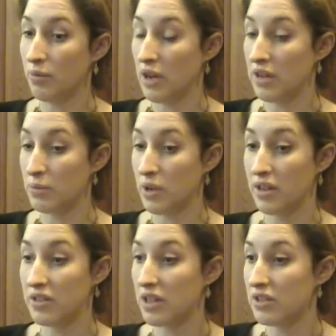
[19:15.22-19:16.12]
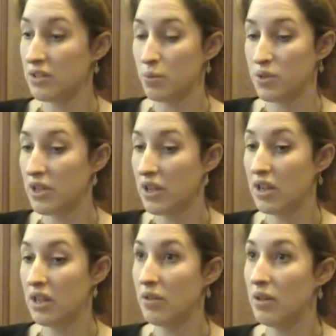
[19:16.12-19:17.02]
as Bangladesh is
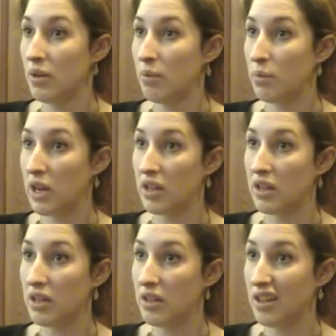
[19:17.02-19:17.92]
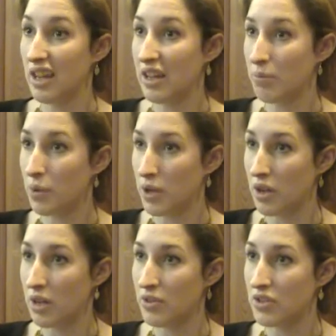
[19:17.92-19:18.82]
particularly badly hit by
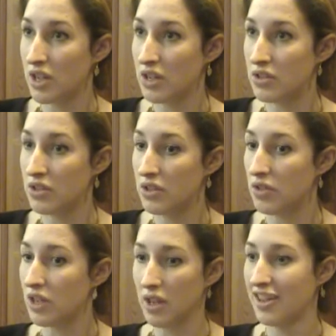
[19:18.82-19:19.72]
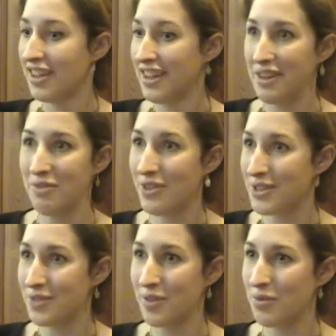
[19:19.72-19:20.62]
climate change, you get an
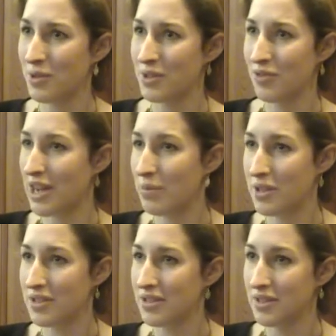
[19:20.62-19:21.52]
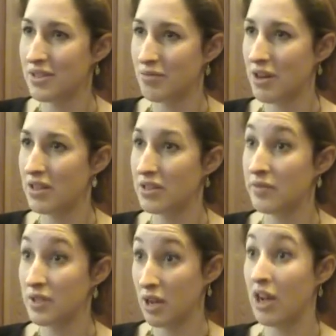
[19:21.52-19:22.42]
influx of everyone's families and distant
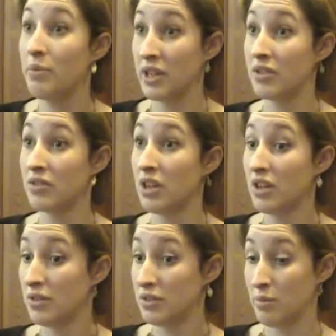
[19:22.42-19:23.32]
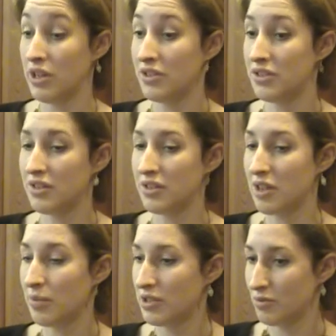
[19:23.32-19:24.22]
relatives coming to Manchester,
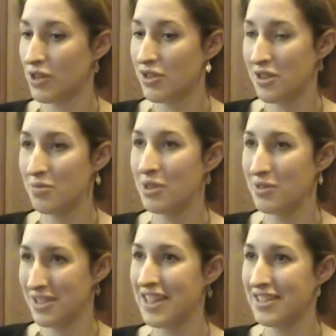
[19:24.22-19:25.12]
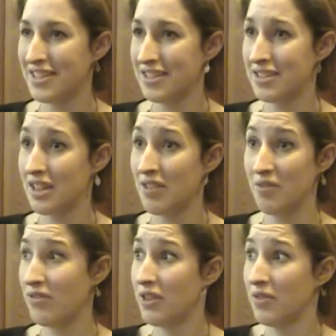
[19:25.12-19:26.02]
coming to Russia and coming to the Anson Estate
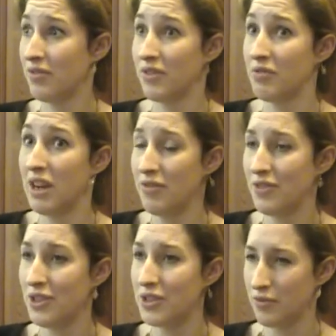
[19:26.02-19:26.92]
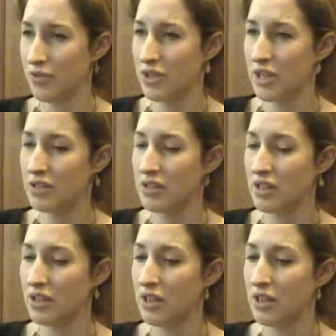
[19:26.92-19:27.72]
for refuge and for shelter.